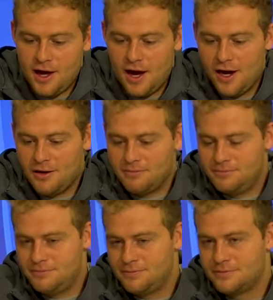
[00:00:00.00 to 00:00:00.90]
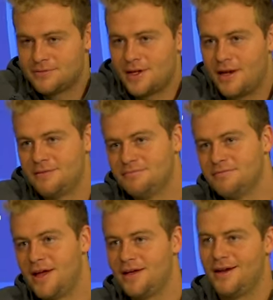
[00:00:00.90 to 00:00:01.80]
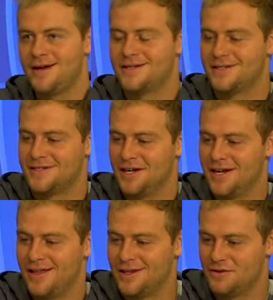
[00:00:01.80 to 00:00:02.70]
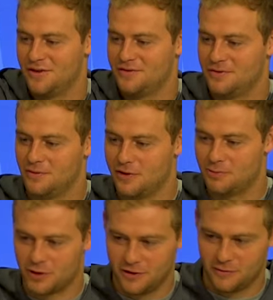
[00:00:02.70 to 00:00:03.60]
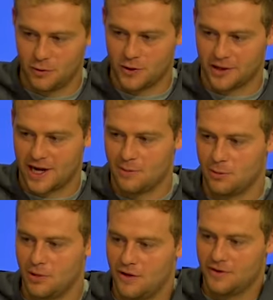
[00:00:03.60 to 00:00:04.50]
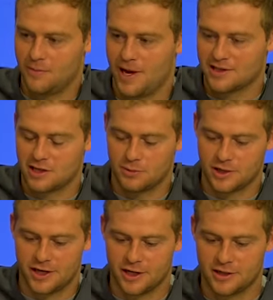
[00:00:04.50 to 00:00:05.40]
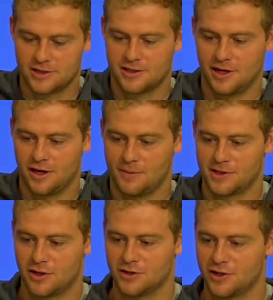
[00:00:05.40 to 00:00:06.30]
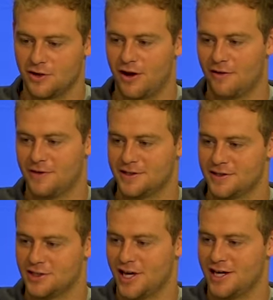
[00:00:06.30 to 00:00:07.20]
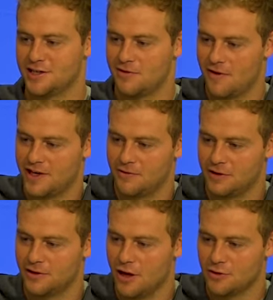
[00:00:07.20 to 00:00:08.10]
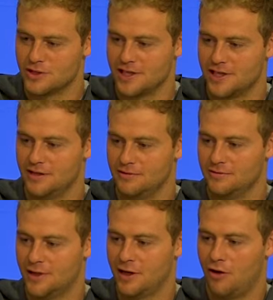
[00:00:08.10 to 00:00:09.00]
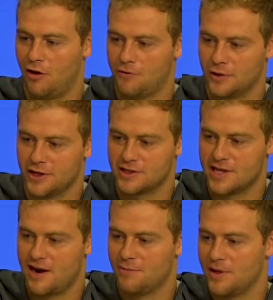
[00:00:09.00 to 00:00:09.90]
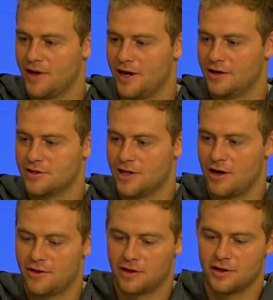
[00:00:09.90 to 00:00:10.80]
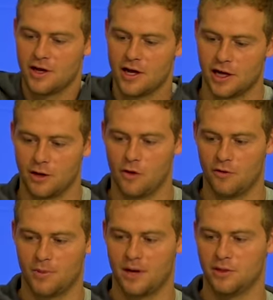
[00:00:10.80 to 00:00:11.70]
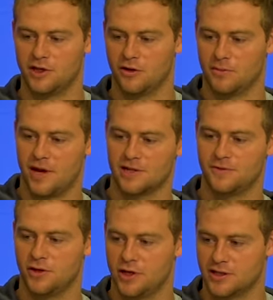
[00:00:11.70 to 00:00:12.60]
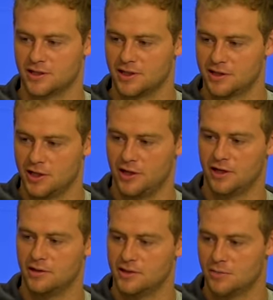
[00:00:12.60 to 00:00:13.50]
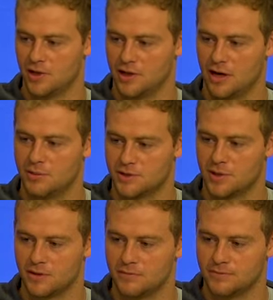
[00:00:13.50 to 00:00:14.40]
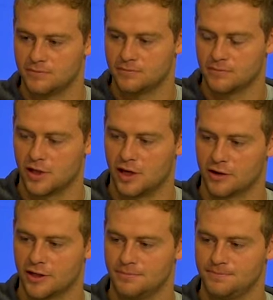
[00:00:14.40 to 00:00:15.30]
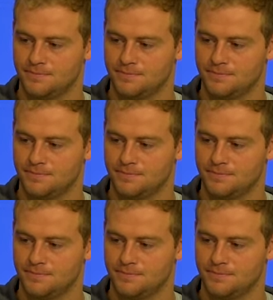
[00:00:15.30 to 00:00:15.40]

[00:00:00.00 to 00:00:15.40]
Not necessarily. I think we've proved what we were capable of in the past couple of years. It's also the offense has changed. I've had different OC, you know, all 4 years that I've been there. So I think, you know, what we've been able to do in the past few years and continue to build up has been, you know, good.